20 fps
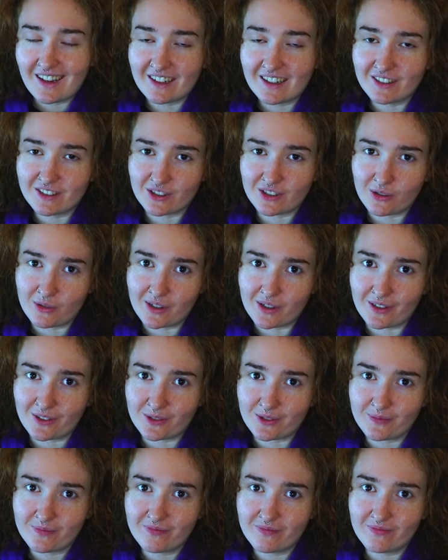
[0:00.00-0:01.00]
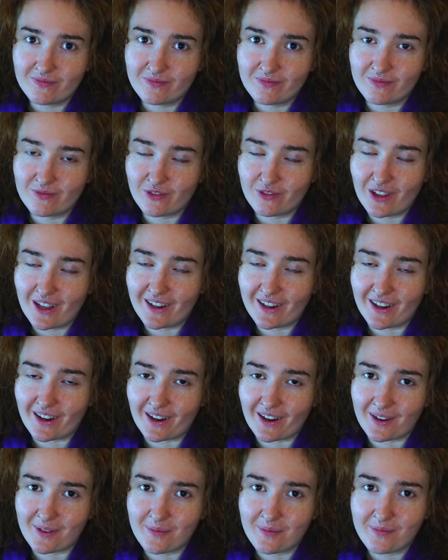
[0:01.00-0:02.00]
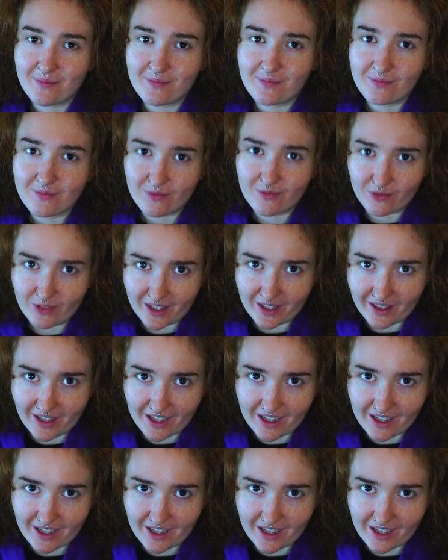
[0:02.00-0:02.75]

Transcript: And as always, fly high and fear